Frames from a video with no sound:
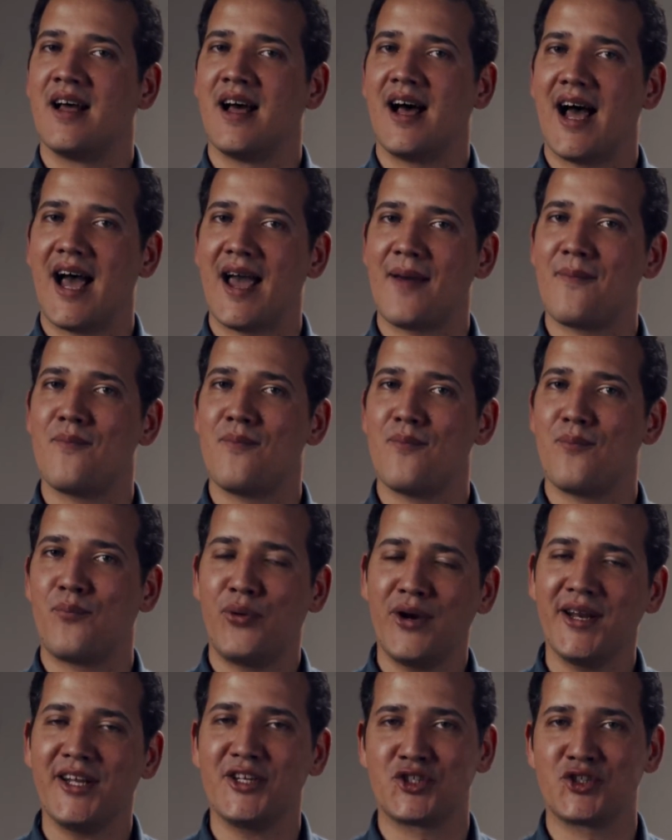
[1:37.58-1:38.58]
I'm
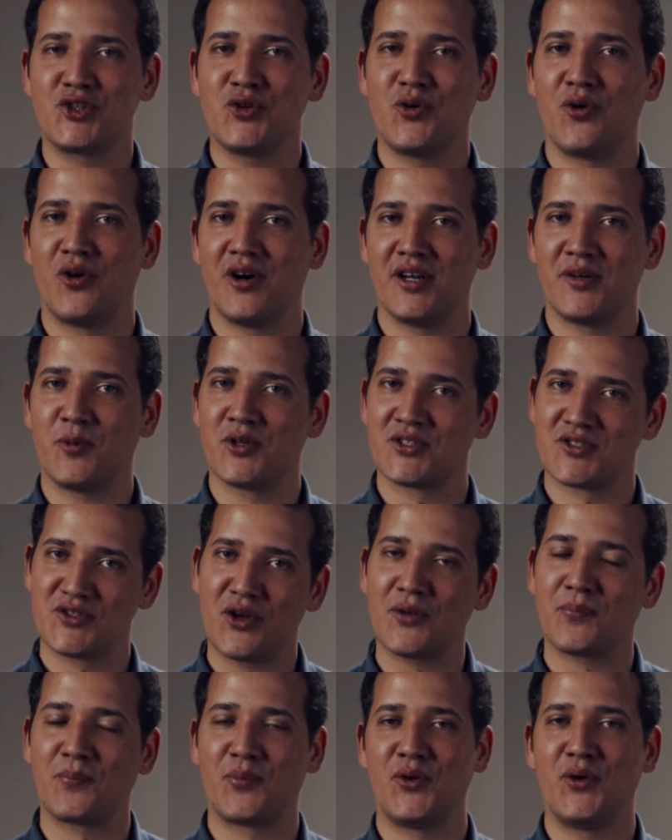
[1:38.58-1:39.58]
pretty sure it was
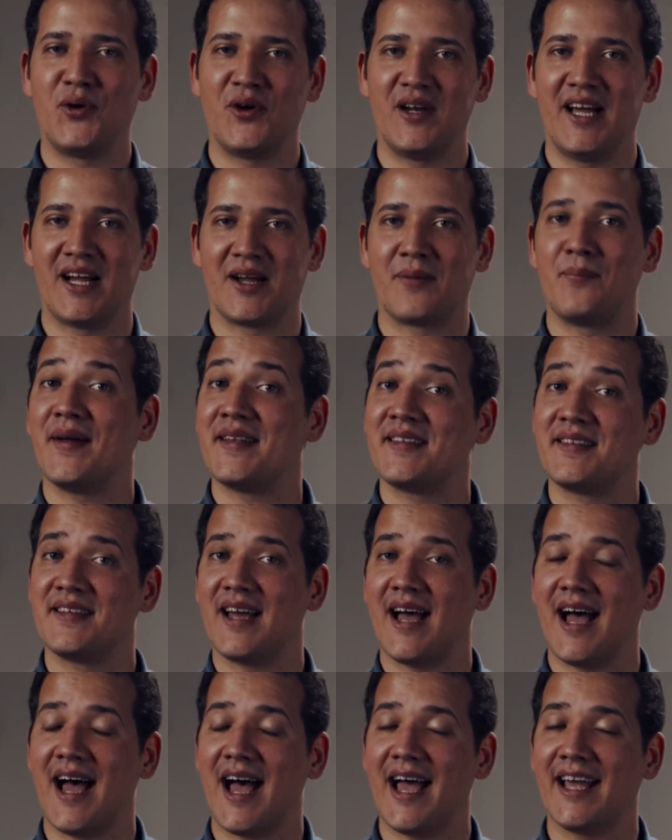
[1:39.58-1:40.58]
not pure luck, but
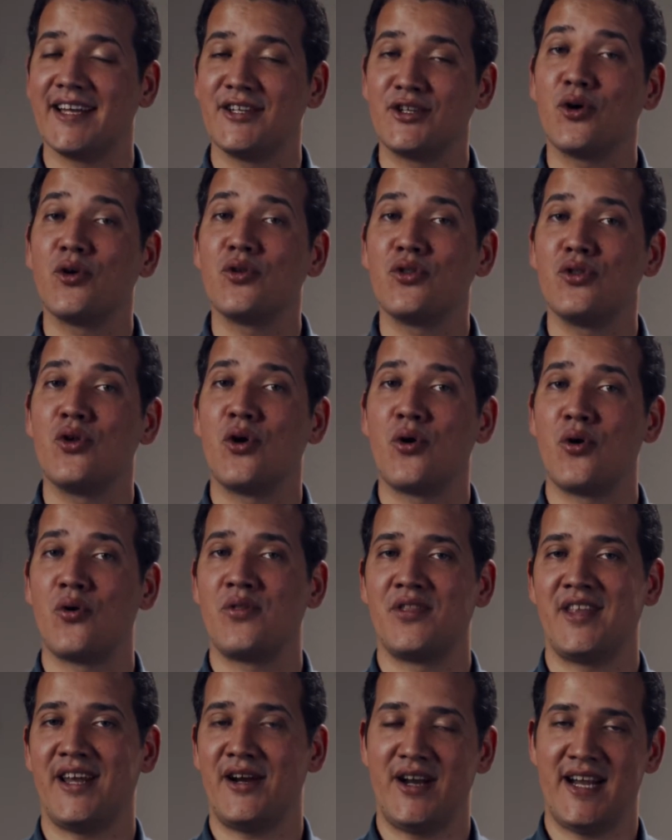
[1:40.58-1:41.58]
I don't know
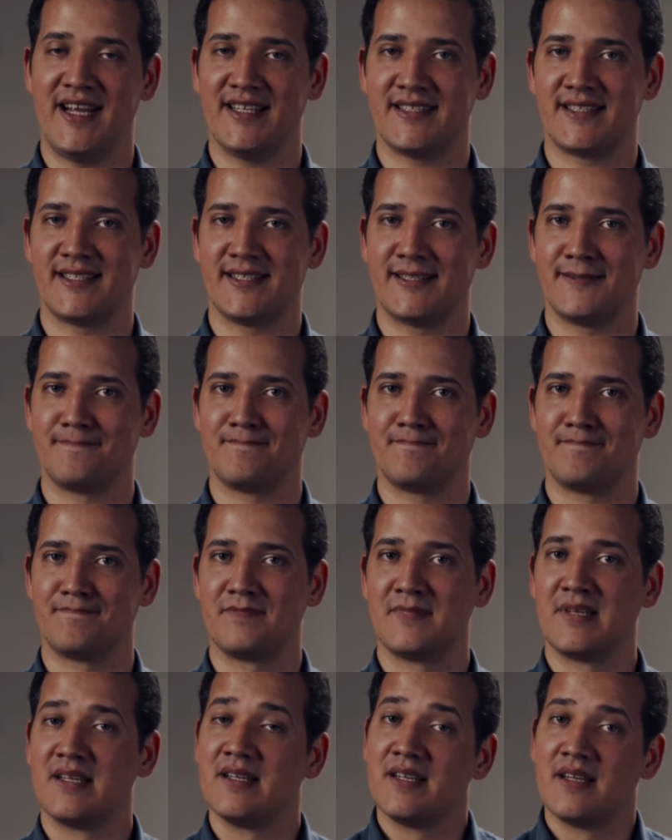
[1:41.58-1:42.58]
their answer.
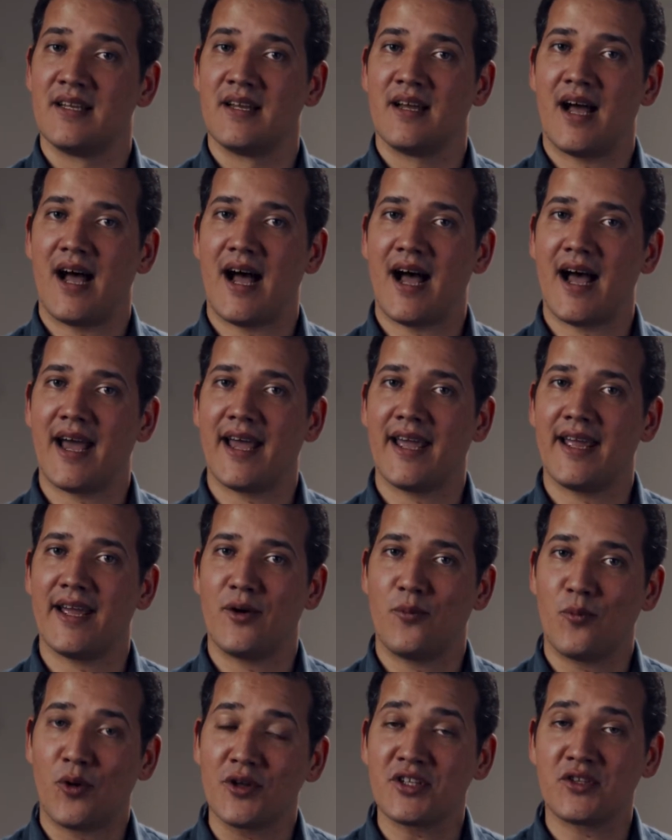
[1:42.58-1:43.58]
I
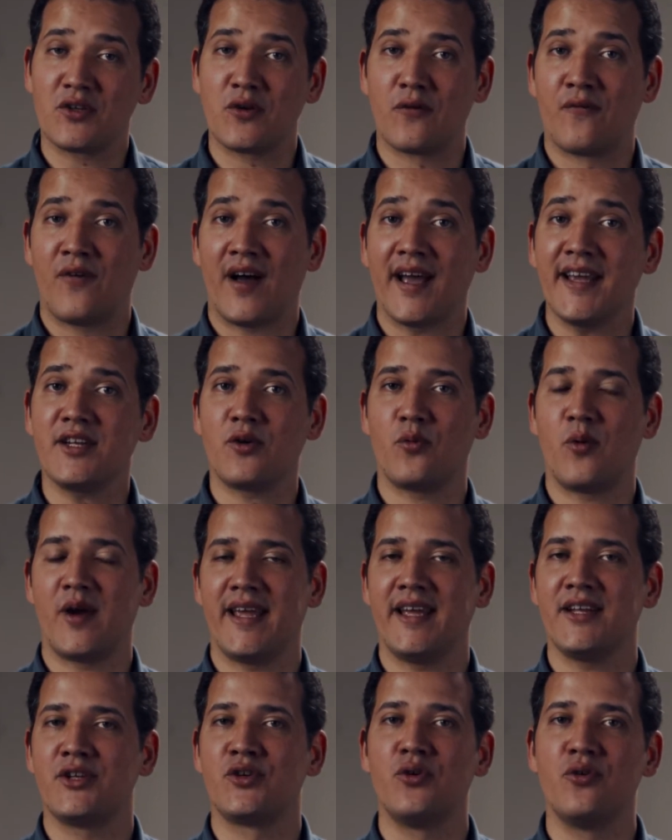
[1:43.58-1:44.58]
wanted to find a
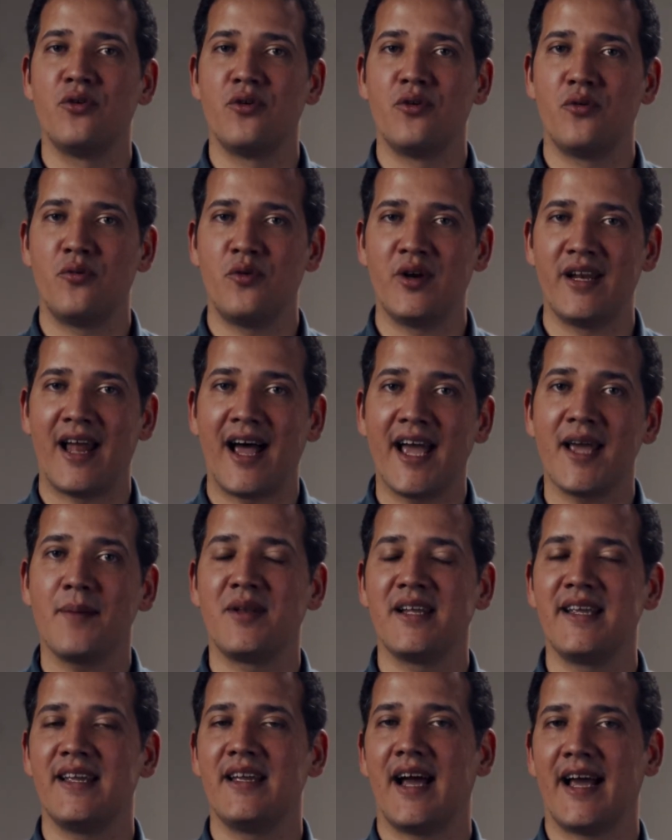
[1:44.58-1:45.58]
way to
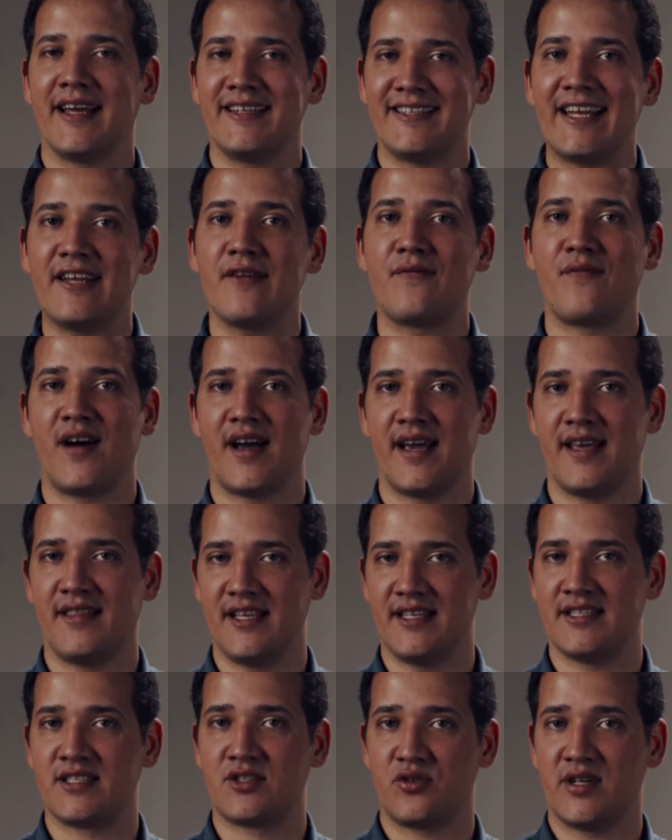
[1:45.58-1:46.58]
reliably identify
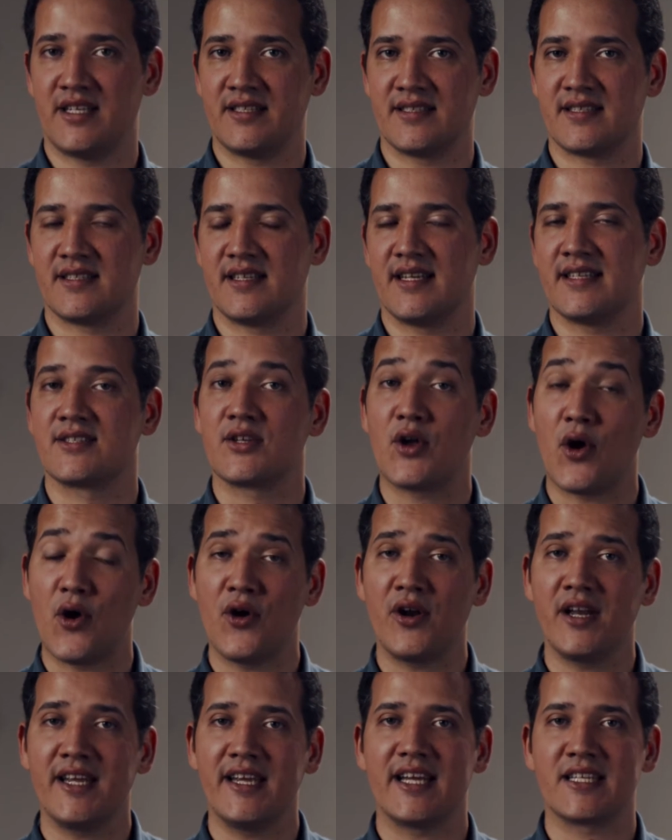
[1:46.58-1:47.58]
these trends as
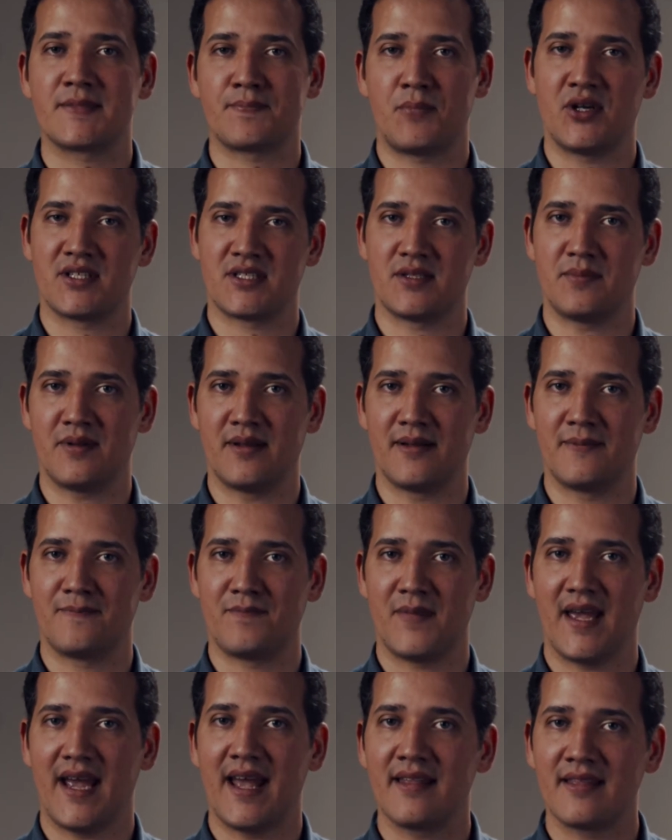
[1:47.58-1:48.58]
early as possible,
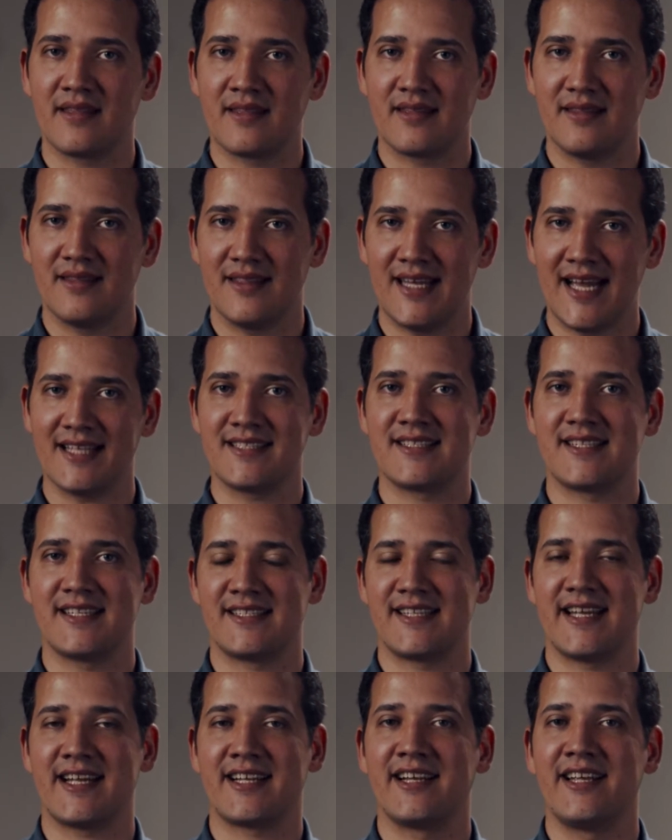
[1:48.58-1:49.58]
and that's
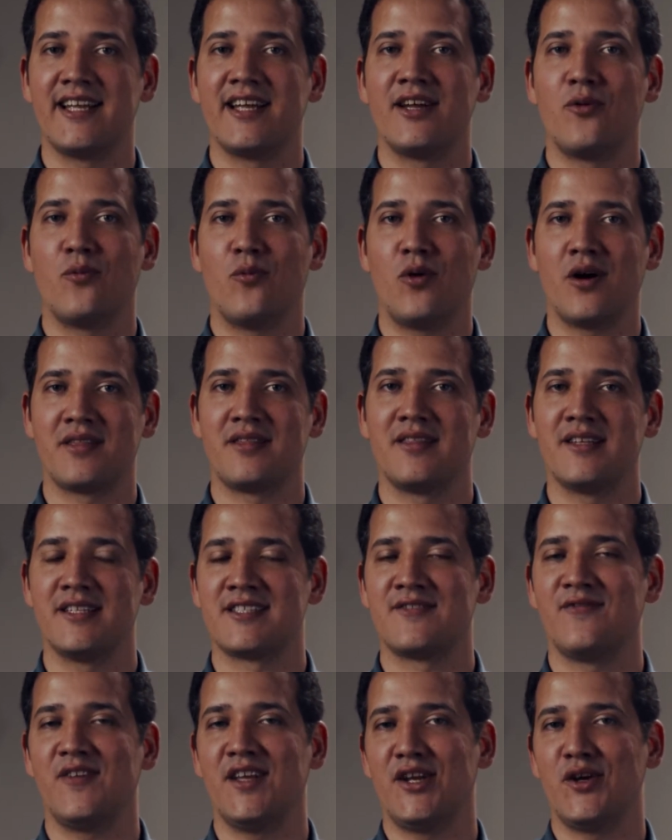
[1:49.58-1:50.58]
exactly what
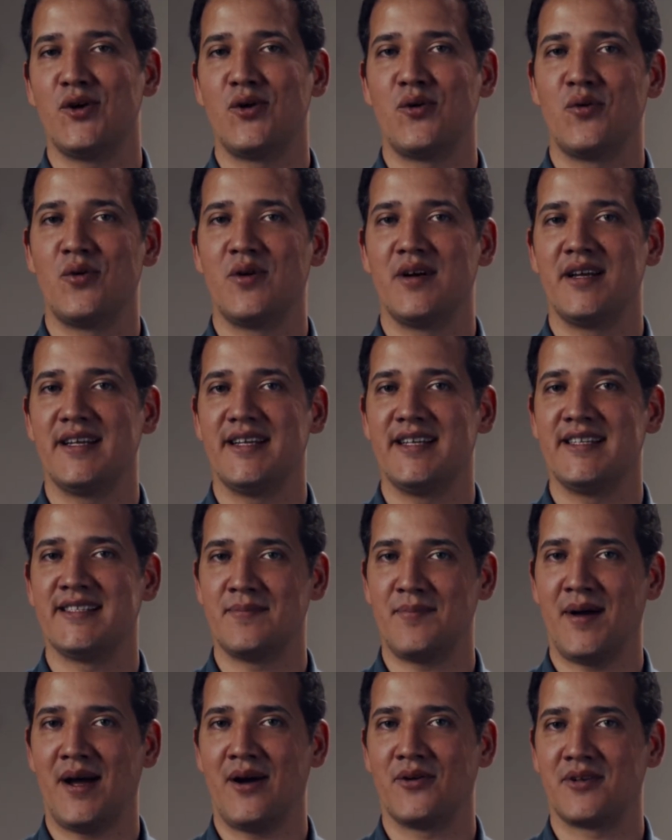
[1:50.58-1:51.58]
this video is
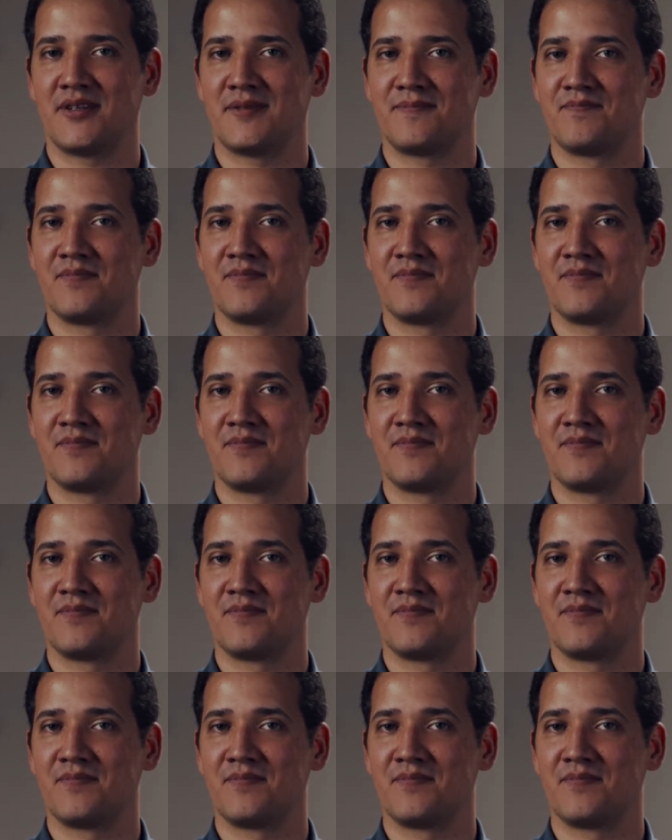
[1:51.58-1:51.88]
about.